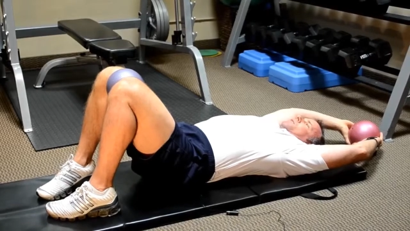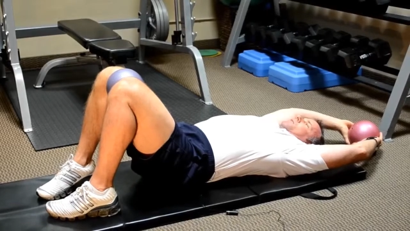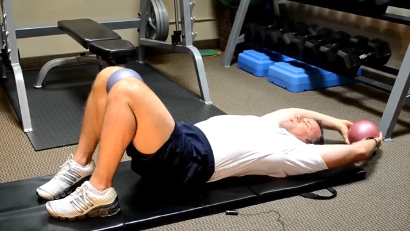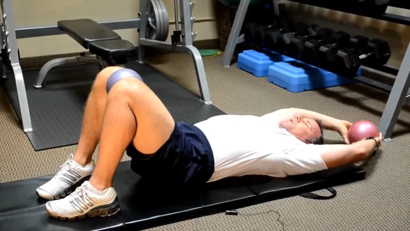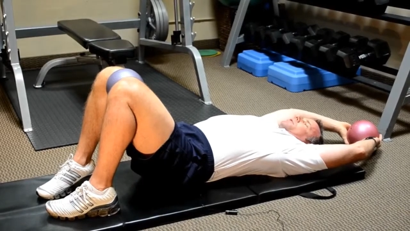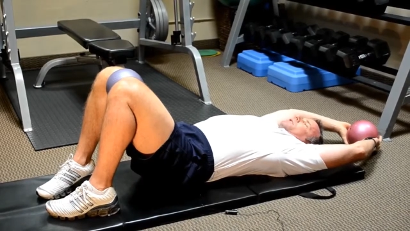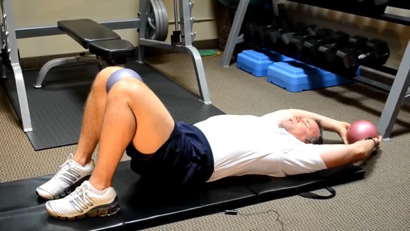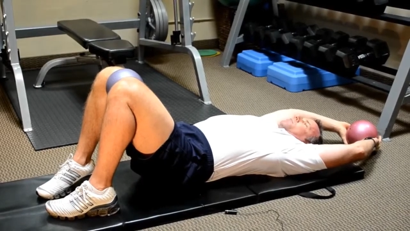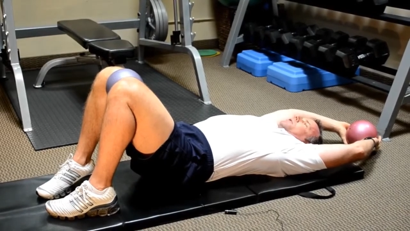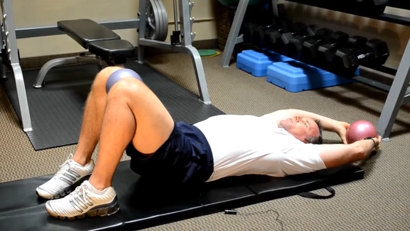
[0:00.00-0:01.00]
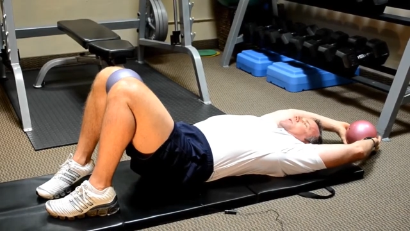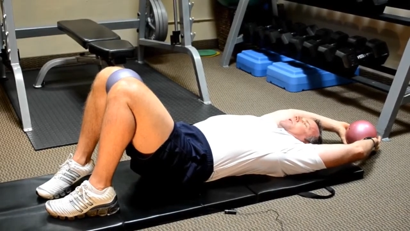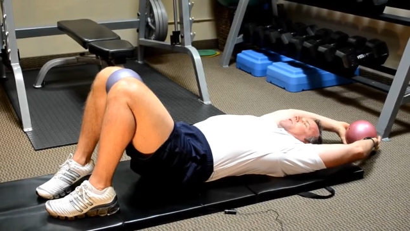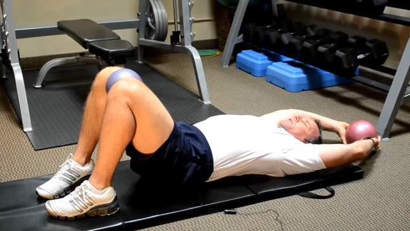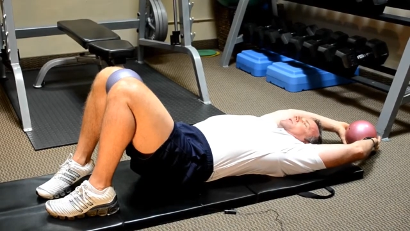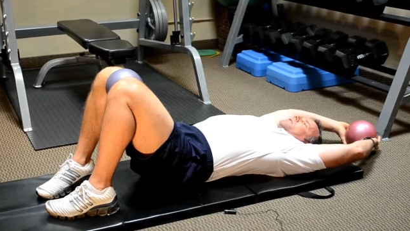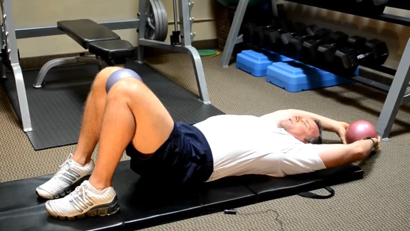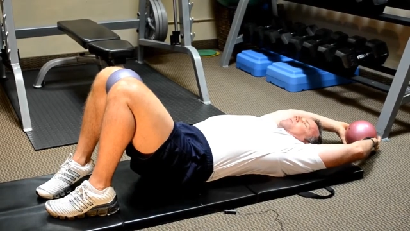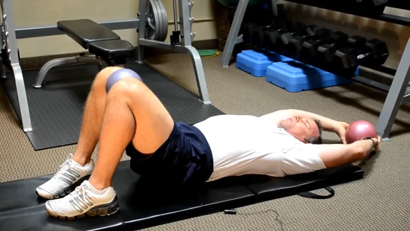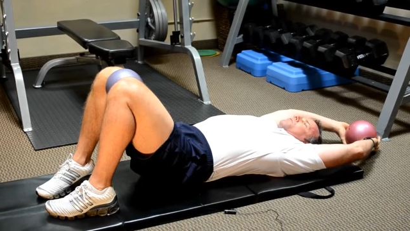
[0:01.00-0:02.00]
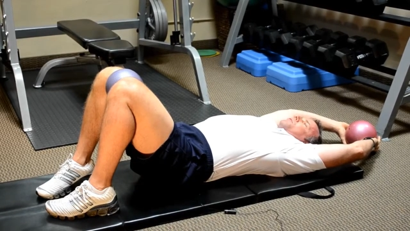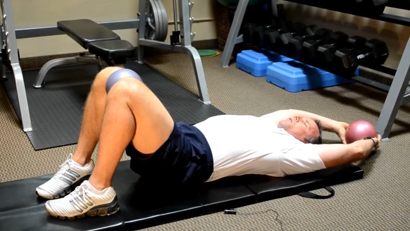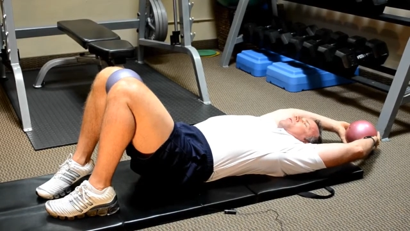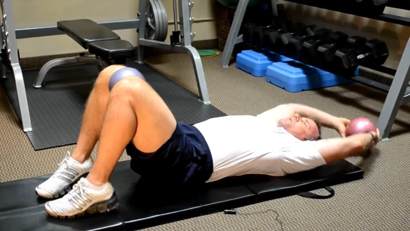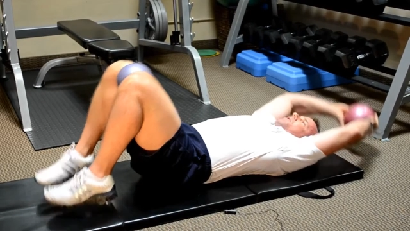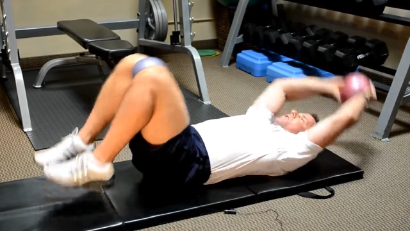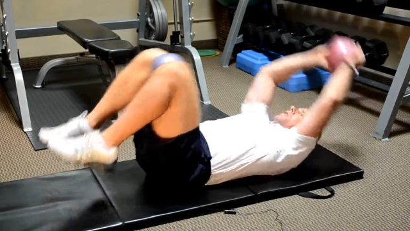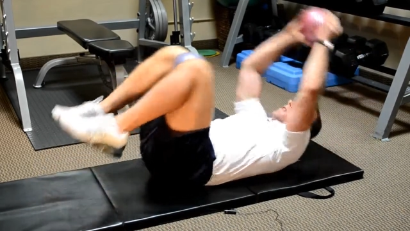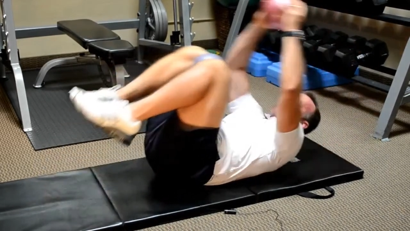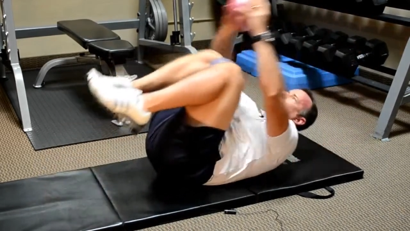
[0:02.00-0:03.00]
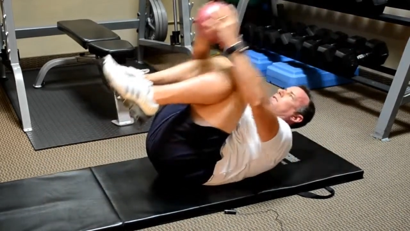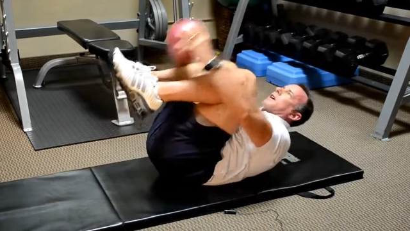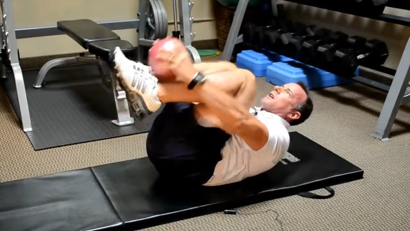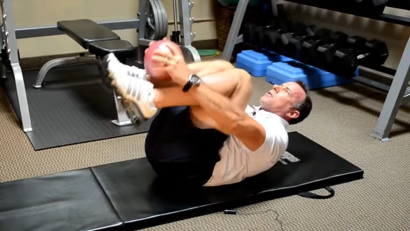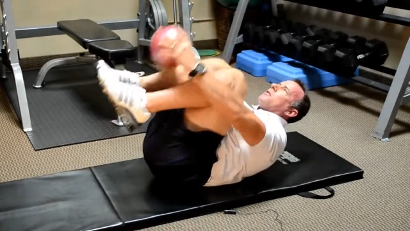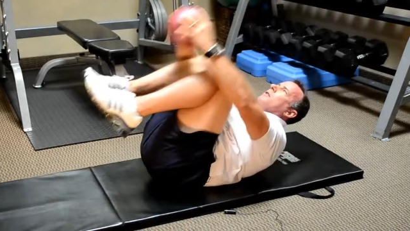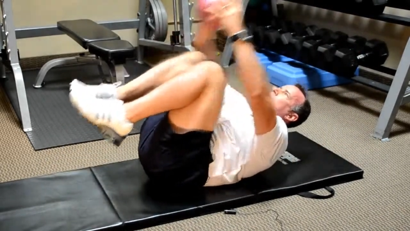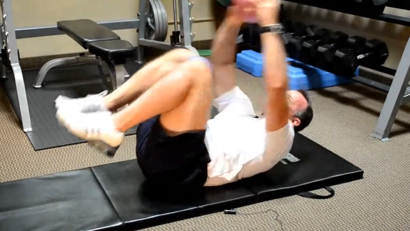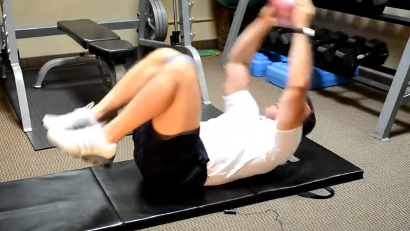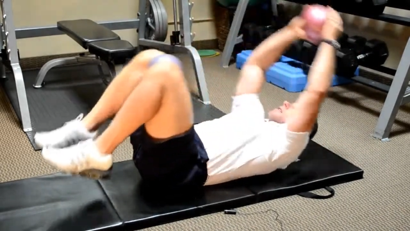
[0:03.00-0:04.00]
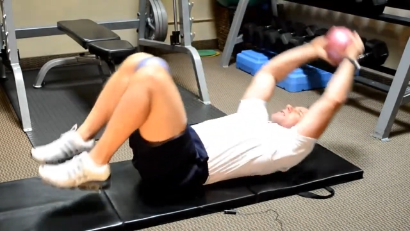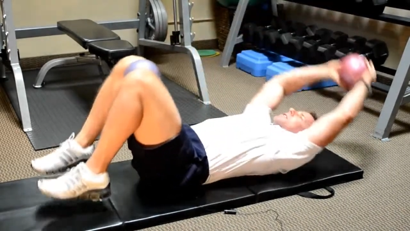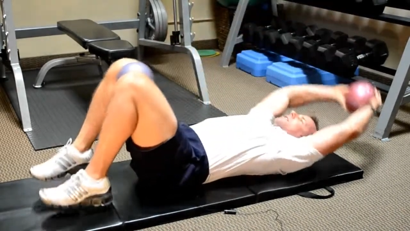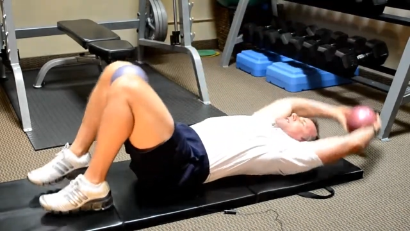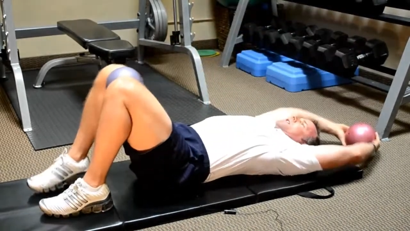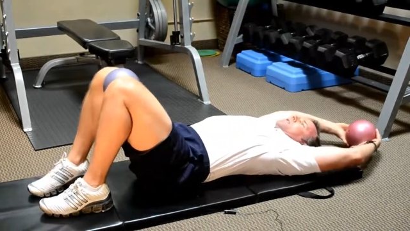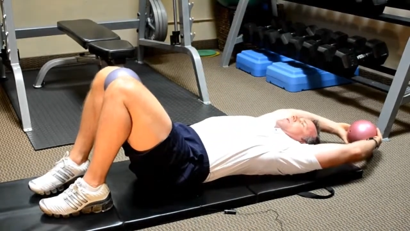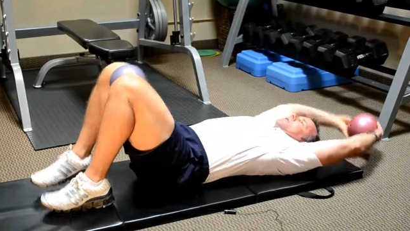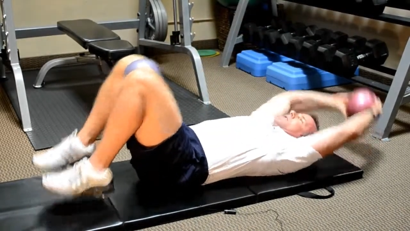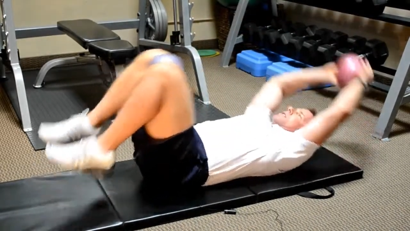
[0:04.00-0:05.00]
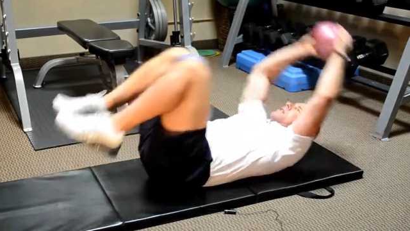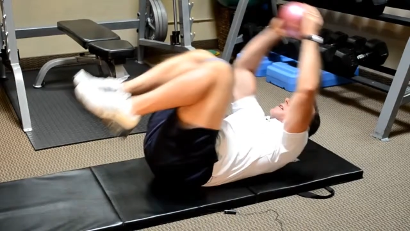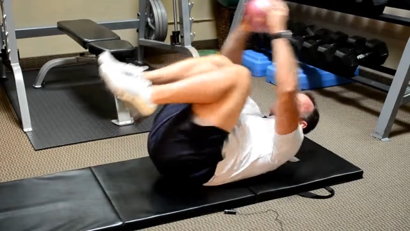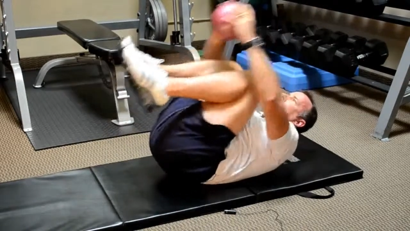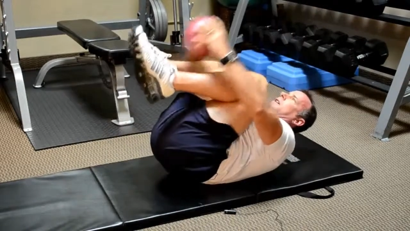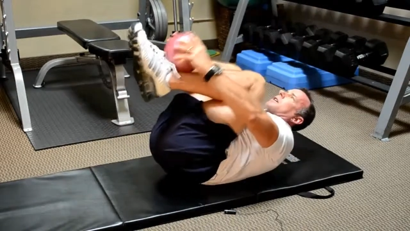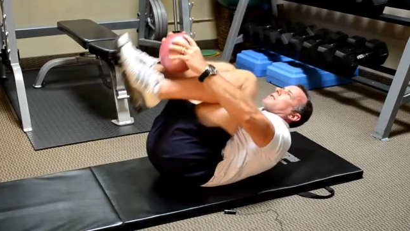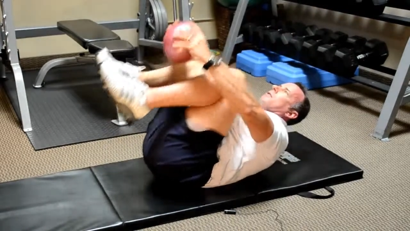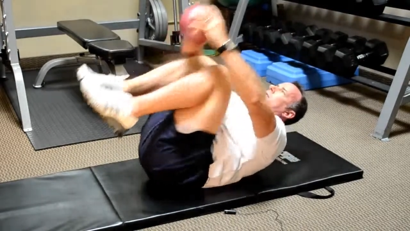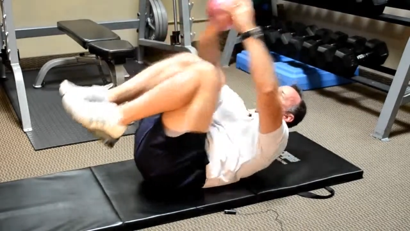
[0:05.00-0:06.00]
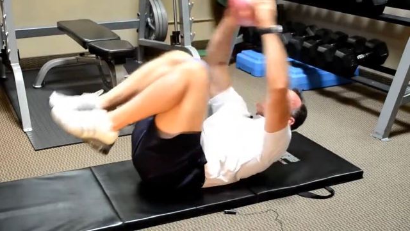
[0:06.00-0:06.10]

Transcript: Nobody's mouth can be seen.